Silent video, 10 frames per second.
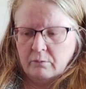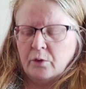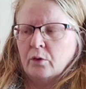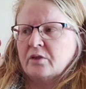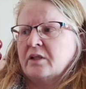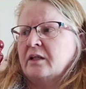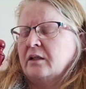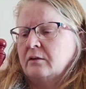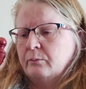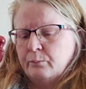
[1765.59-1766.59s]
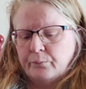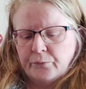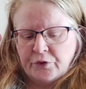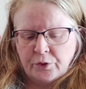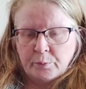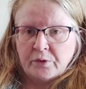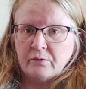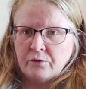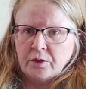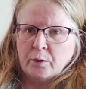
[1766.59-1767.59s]
thoughts getting stupid.
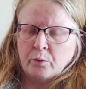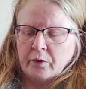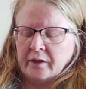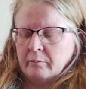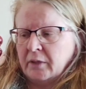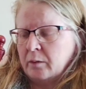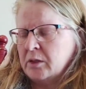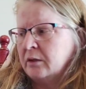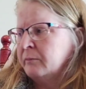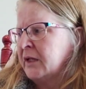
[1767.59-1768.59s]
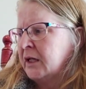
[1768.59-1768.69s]
Trigger warning, maybe.